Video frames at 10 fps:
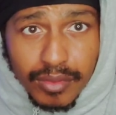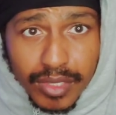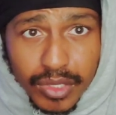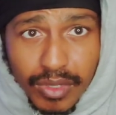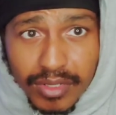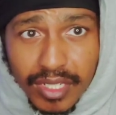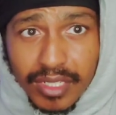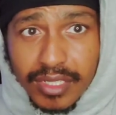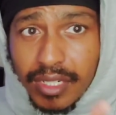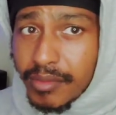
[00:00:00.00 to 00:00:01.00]
We 12
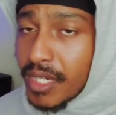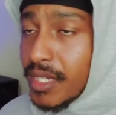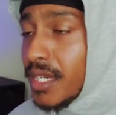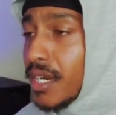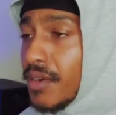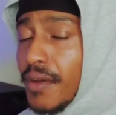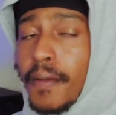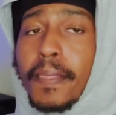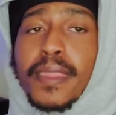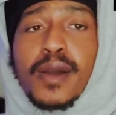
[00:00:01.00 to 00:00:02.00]
seconds in, I'm cutting that out.
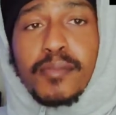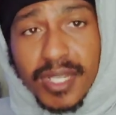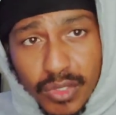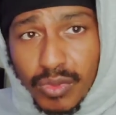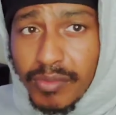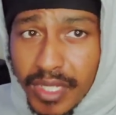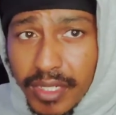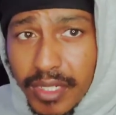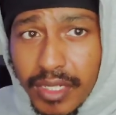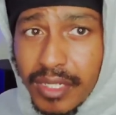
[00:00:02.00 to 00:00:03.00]
Y'all mess with
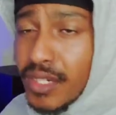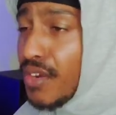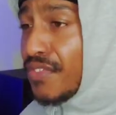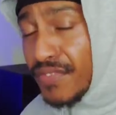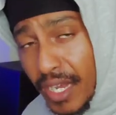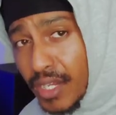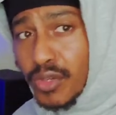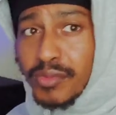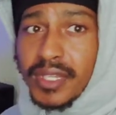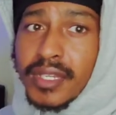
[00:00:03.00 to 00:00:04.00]
me, y'all
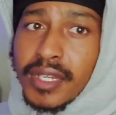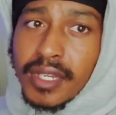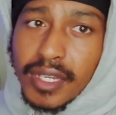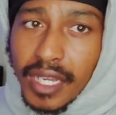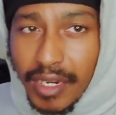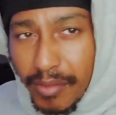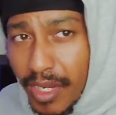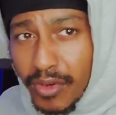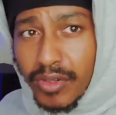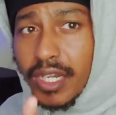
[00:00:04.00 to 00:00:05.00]
follow me, and I'm
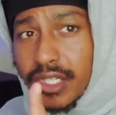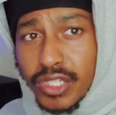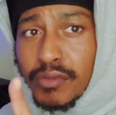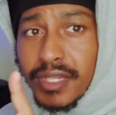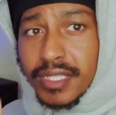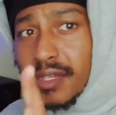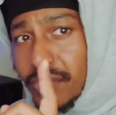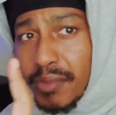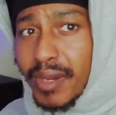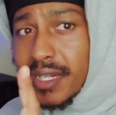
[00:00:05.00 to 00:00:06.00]
not gonna let y'all mess up
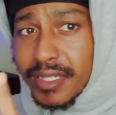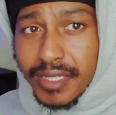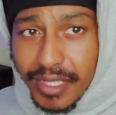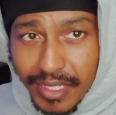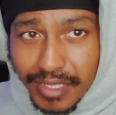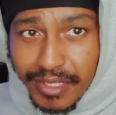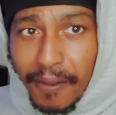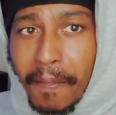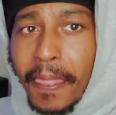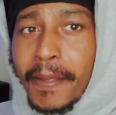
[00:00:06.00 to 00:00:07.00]
my
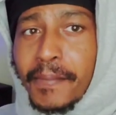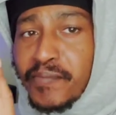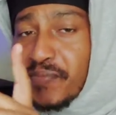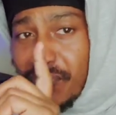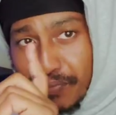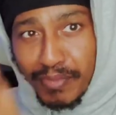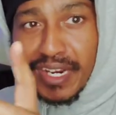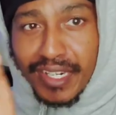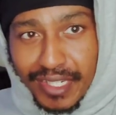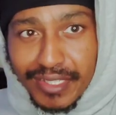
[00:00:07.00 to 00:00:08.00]
monetization
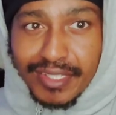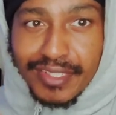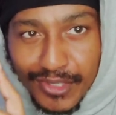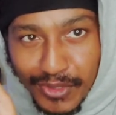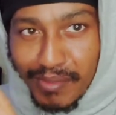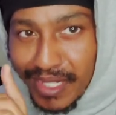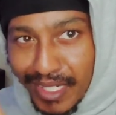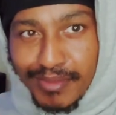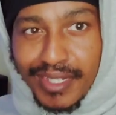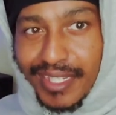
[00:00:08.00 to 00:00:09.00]
by cussing, so I'm gonna
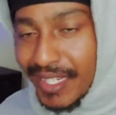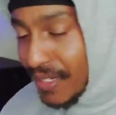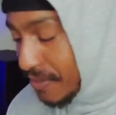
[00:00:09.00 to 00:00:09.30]
keep it clean.